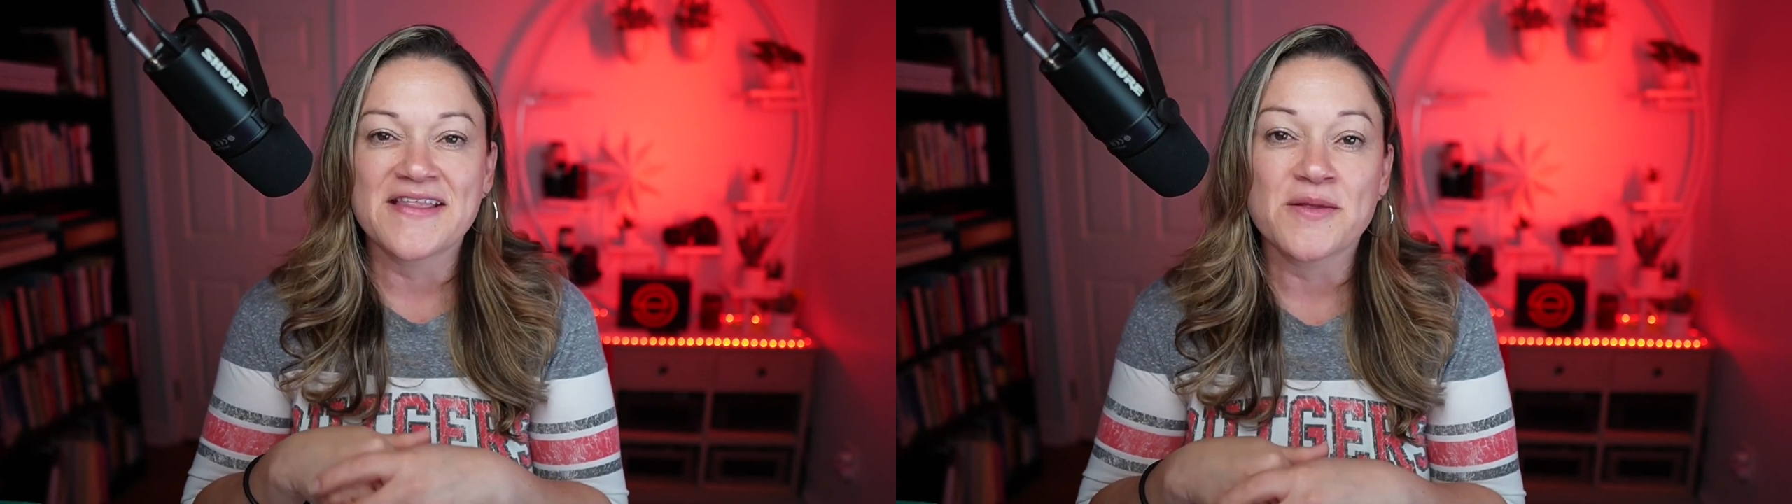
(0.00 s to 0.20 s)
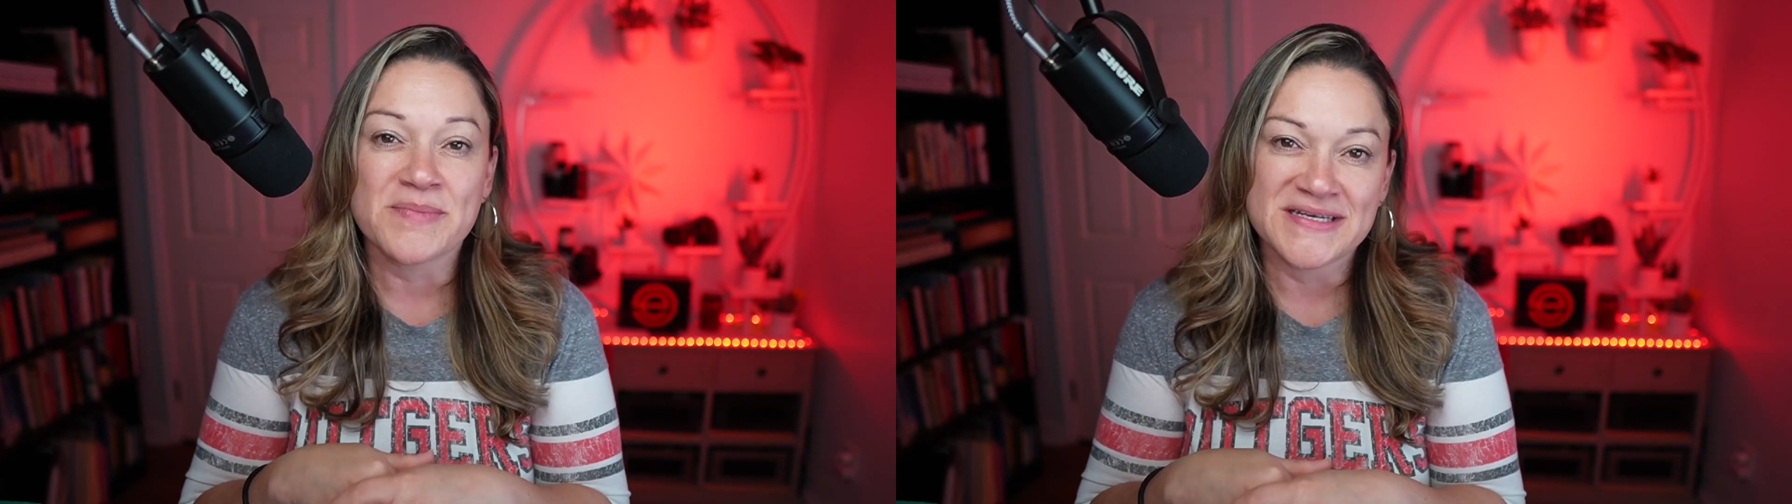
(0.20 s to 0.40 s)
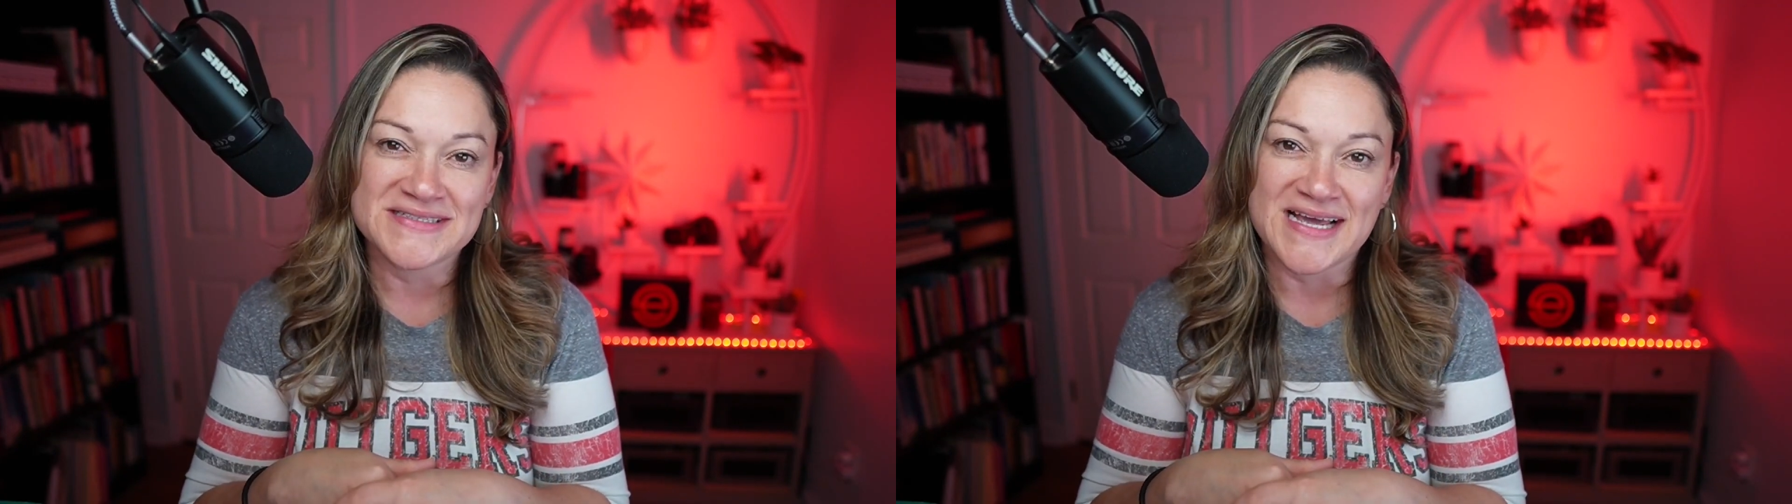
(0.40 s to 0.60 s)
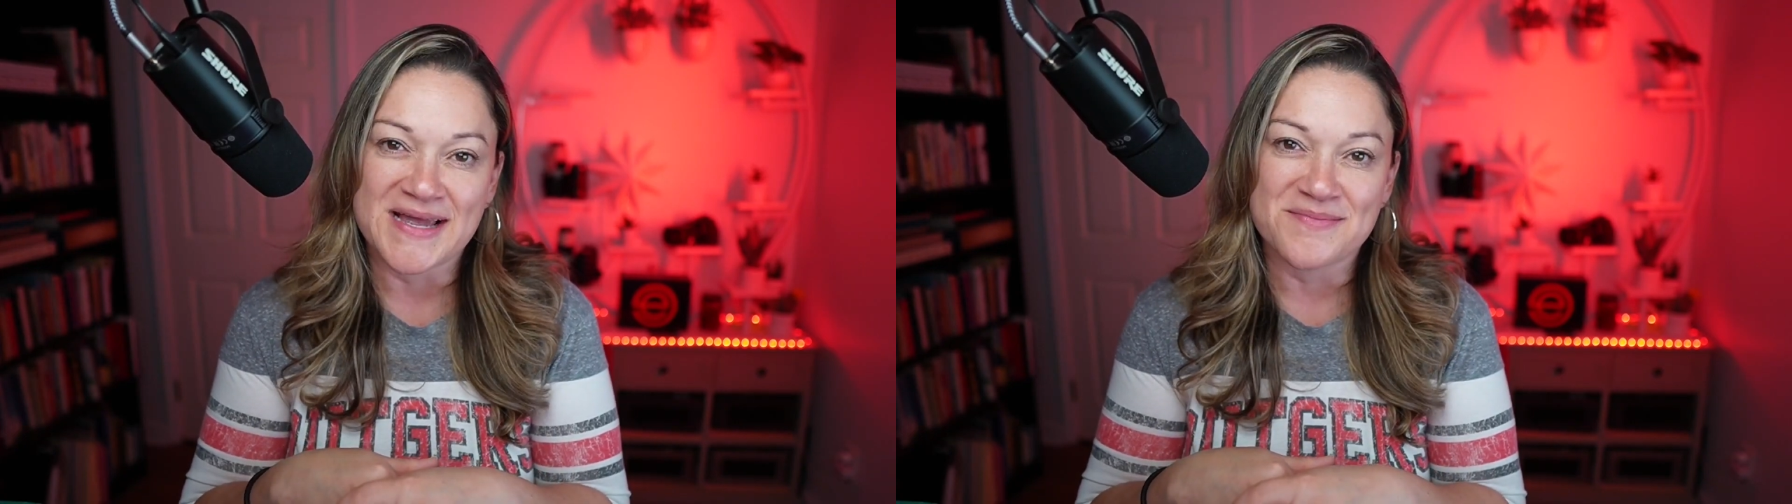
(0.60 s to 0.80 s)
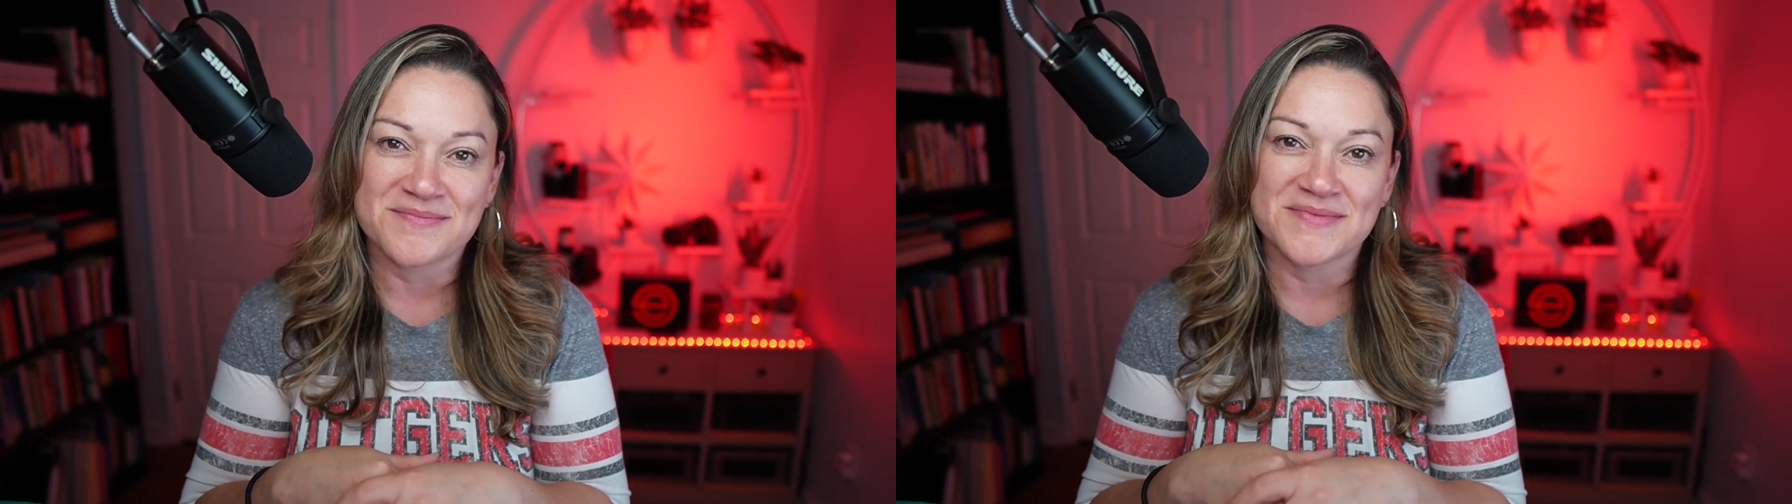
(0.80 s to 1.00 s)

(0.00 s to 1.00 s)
In the meantime,